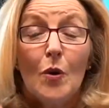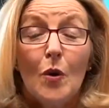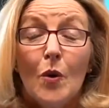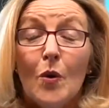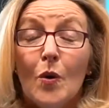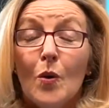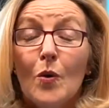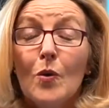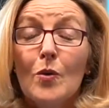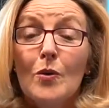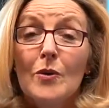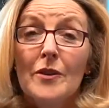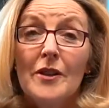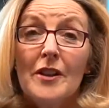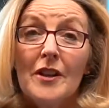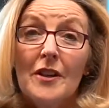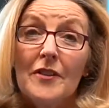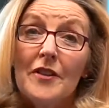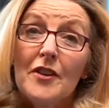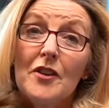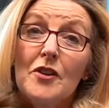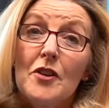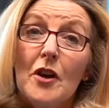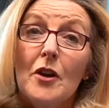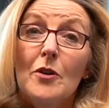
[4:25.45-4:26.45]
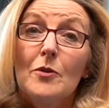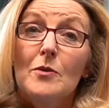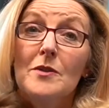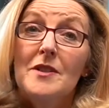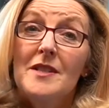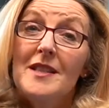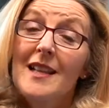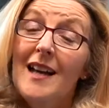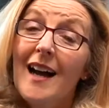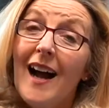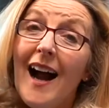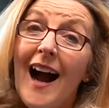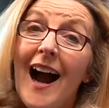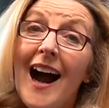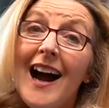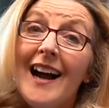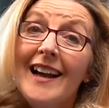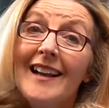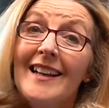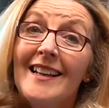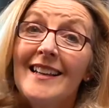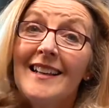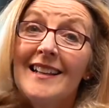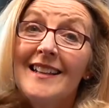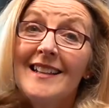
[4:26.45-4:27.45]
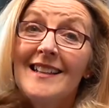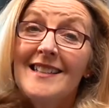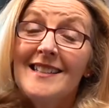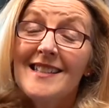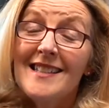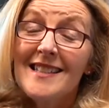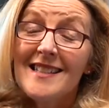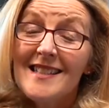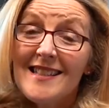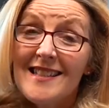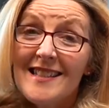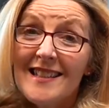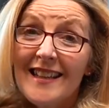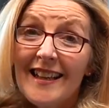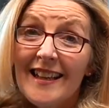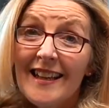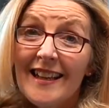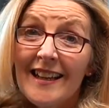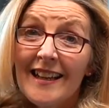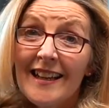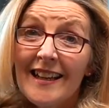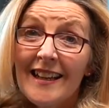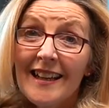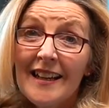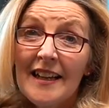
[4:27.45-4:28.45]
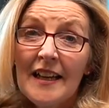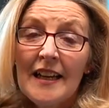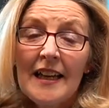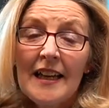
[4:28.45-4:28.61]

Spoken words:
all the other notes that I need to sing.